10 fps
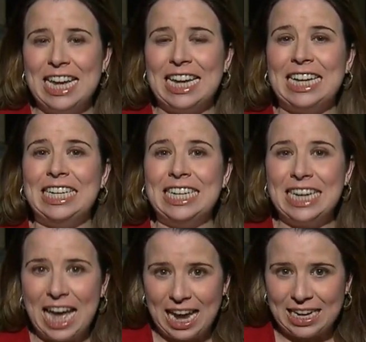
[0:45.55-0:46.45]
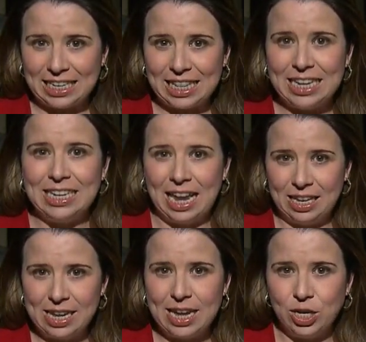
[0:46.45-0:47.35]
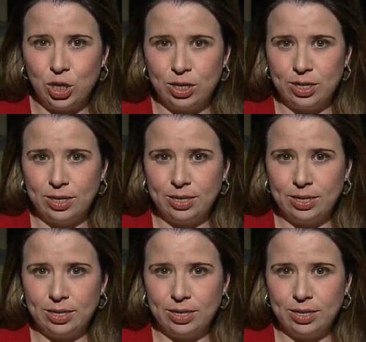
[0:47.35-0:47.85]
he denies these allegations.